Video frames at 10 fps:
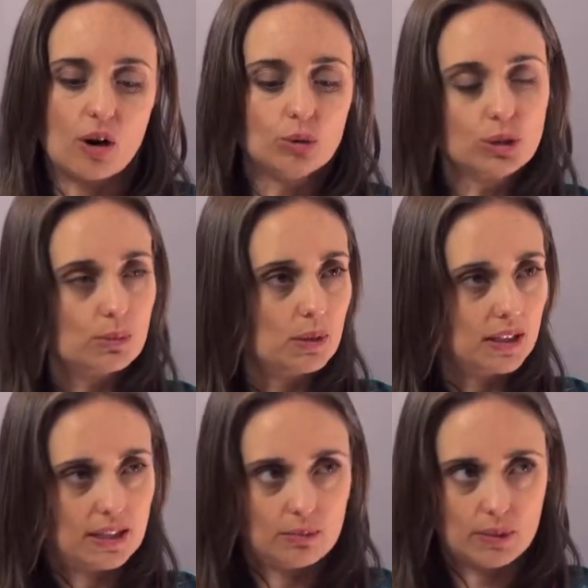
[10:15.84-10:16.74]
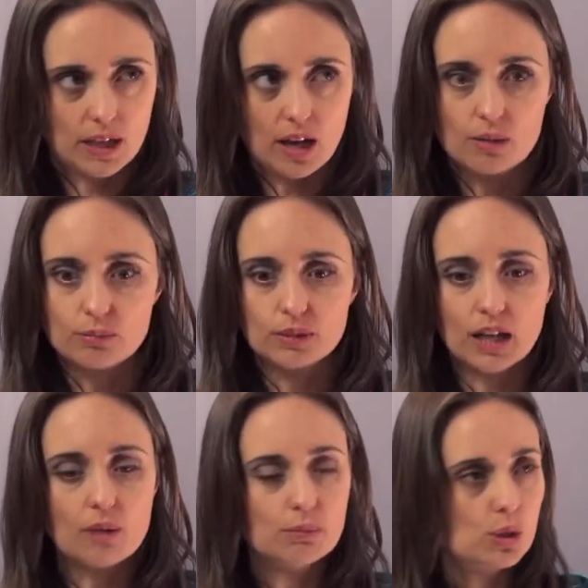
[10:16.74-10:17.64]
that ultimately become
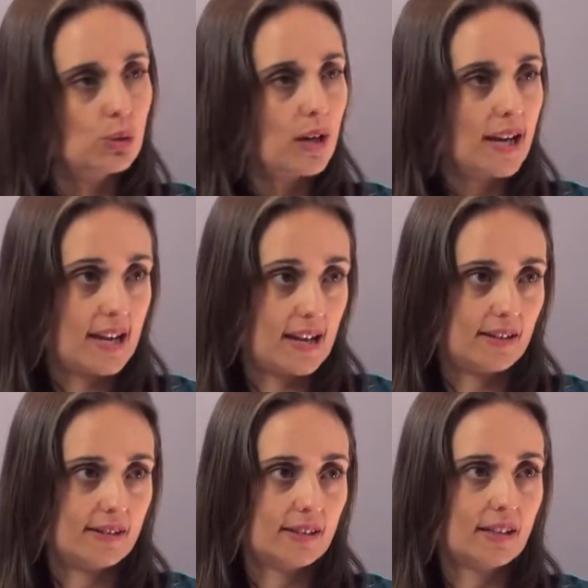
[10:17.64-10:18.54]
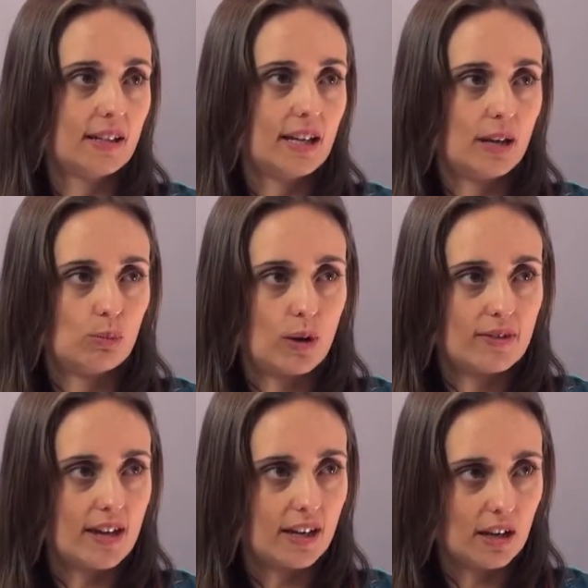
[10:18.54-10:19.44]
comes to a head. And
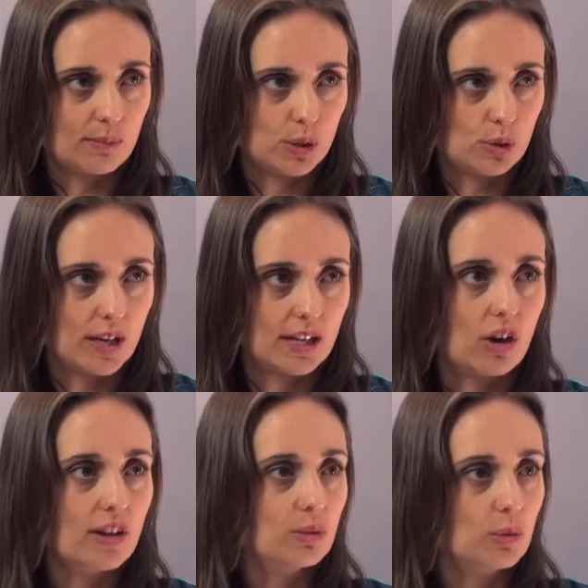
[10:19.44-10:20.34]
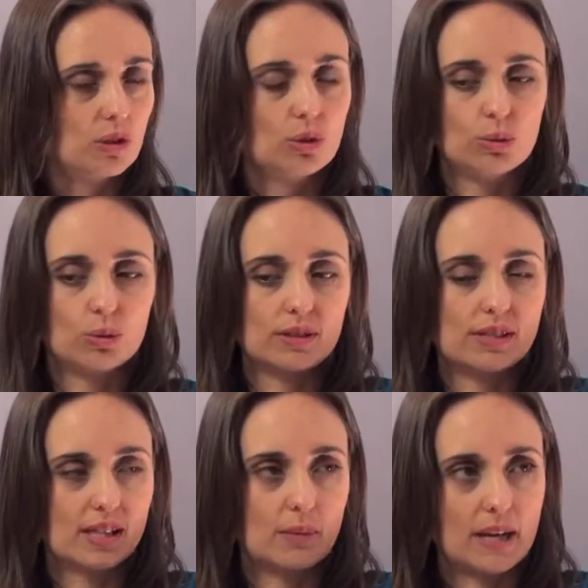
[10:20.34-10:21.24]
when that comes to a head, either with you or
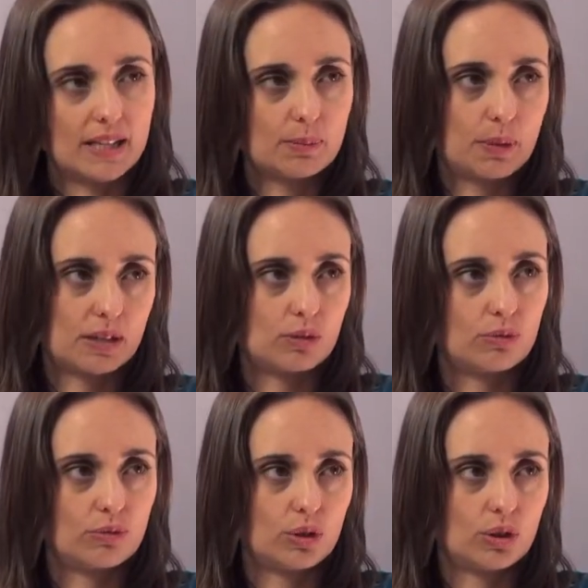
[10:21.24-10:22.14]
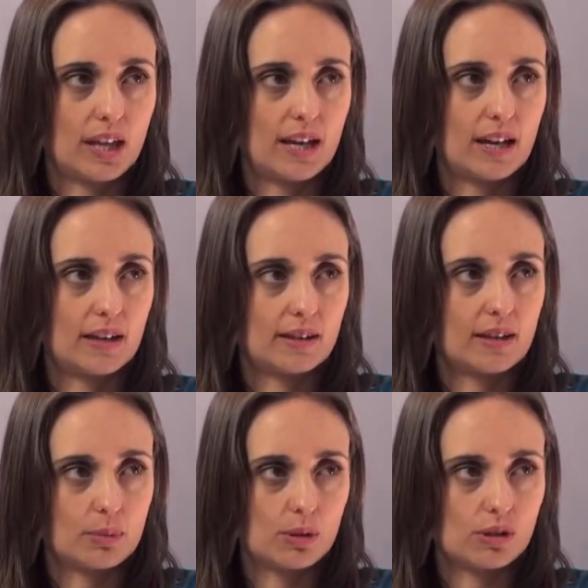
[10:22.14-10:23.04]
in some aspect of their, their, personal,
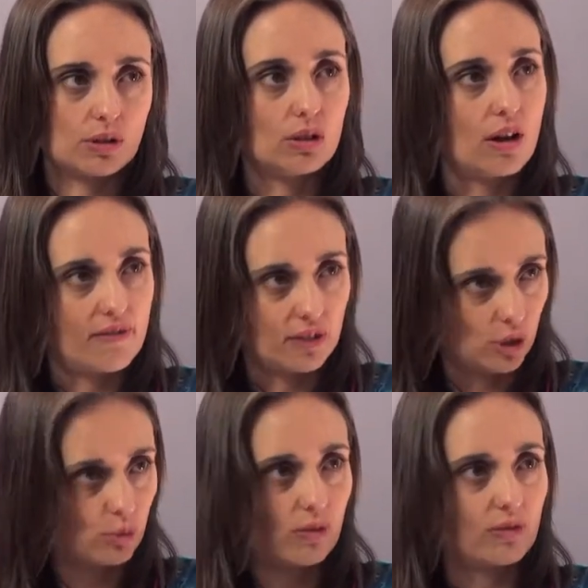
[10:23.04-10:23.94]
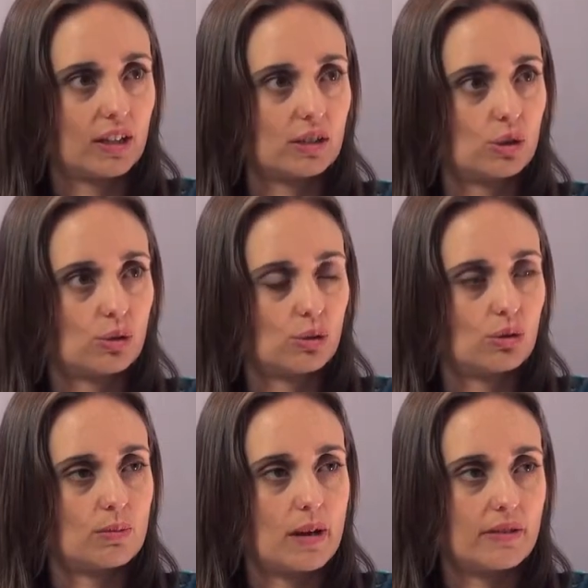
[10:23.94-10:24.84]
life. their personal life, and you reflect the
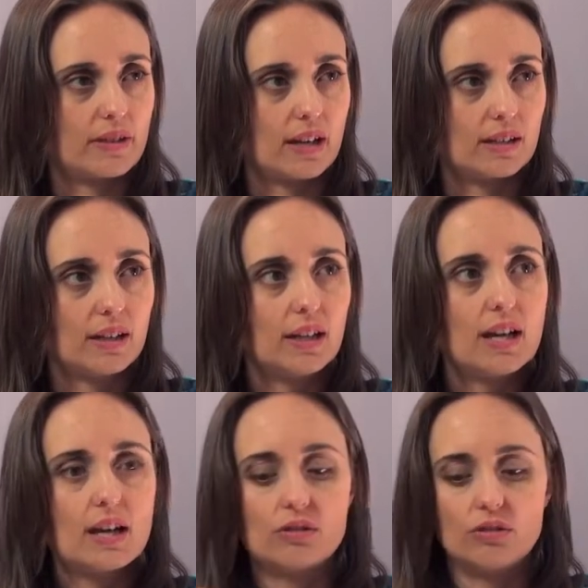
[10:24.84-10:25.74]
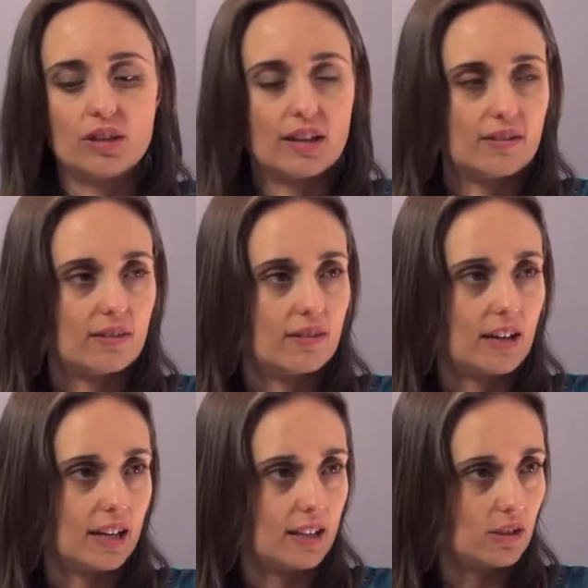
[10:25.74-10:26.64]
truth about that, yep.
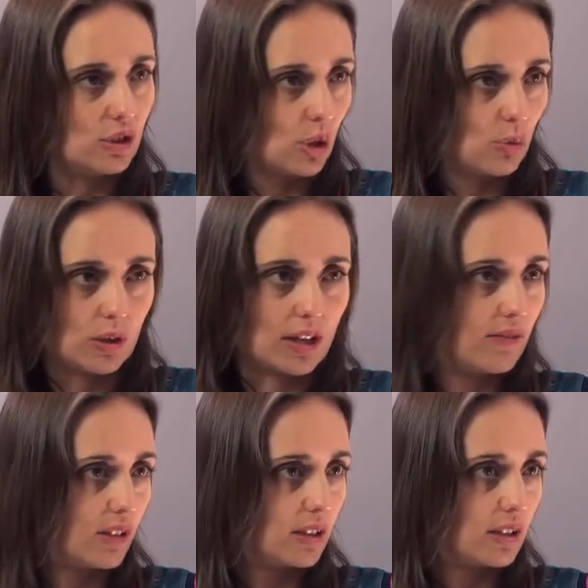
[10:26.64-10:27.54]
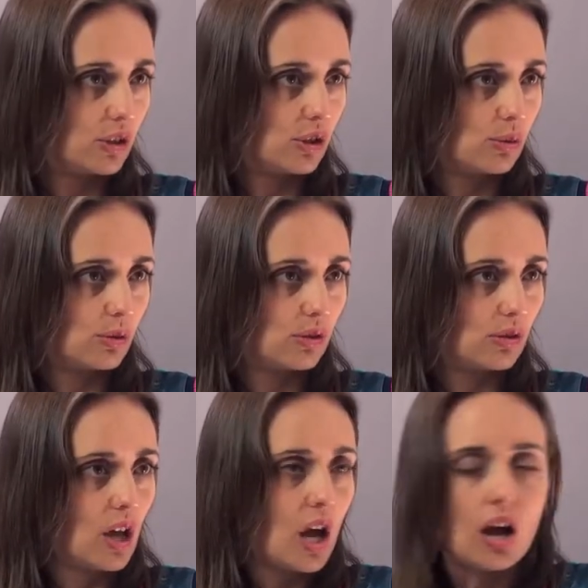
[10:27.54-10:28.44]
then they don't want to have anything to do
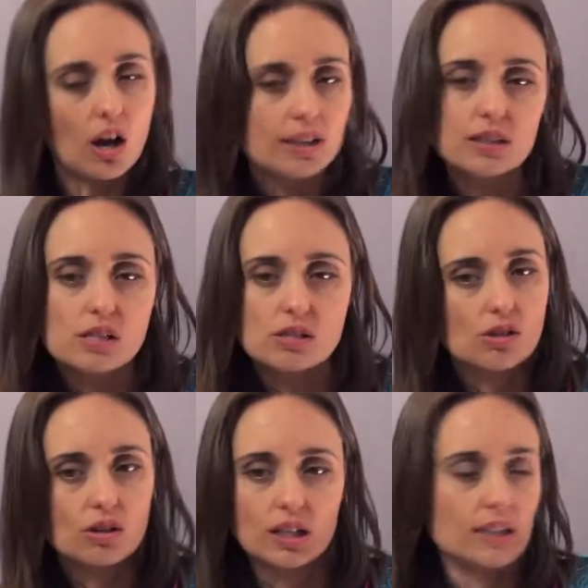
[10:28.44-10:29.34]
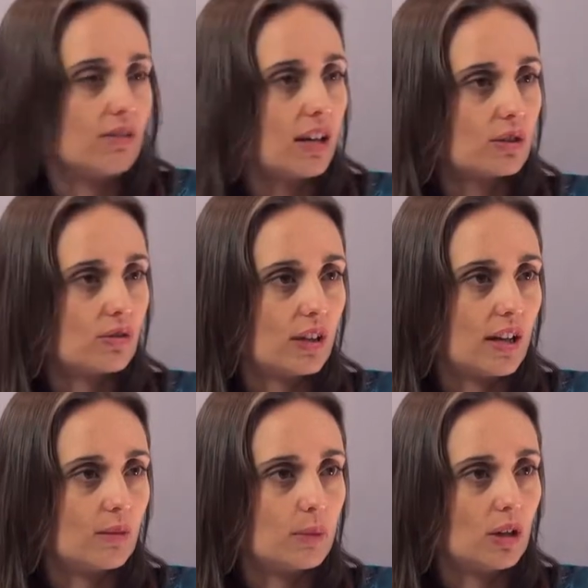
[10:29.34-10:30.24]
with you. No. I can certainly vouch
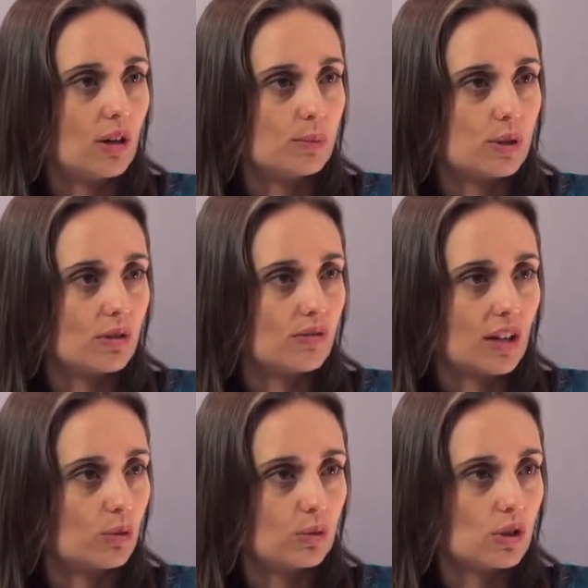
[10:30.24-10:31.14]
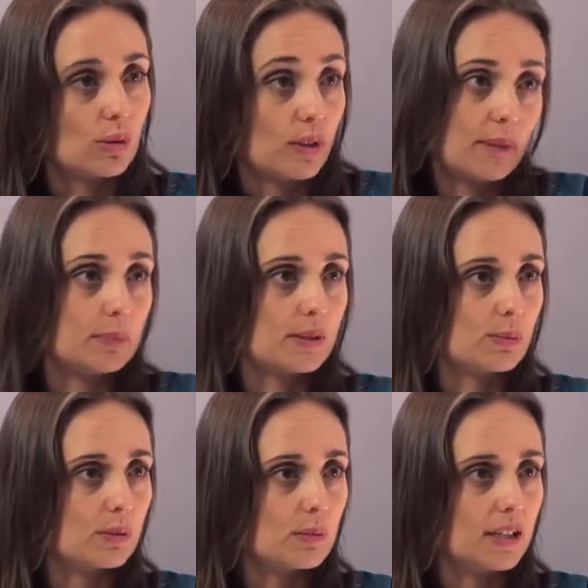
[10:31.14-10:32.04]
for that. I mean, I observe that all the time. It
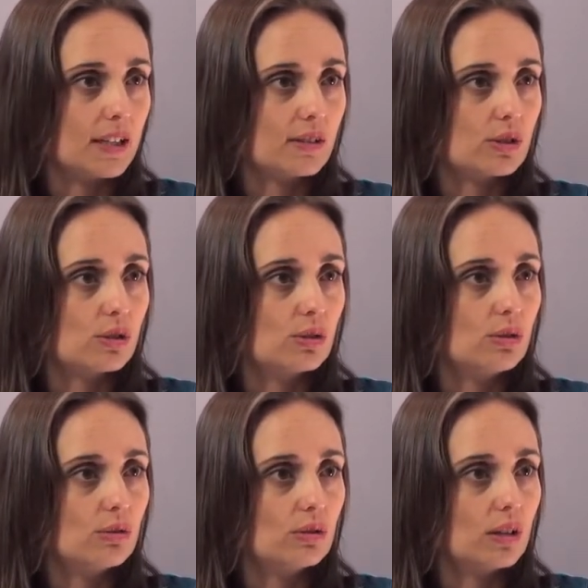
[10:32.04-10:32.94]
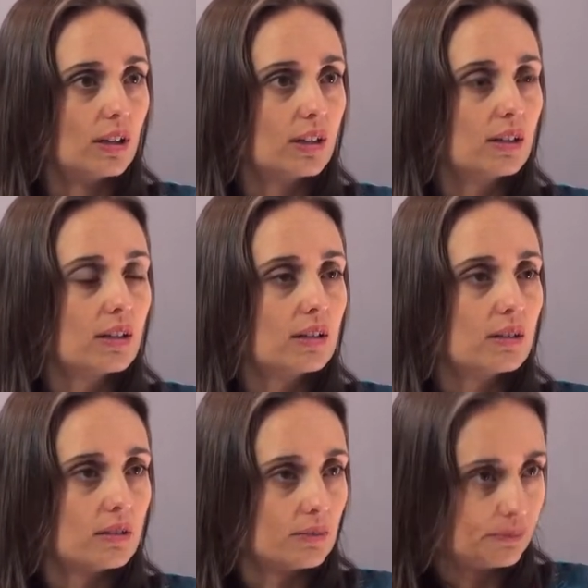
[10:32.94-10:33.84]
happens with me now too. Well, you like, think of all the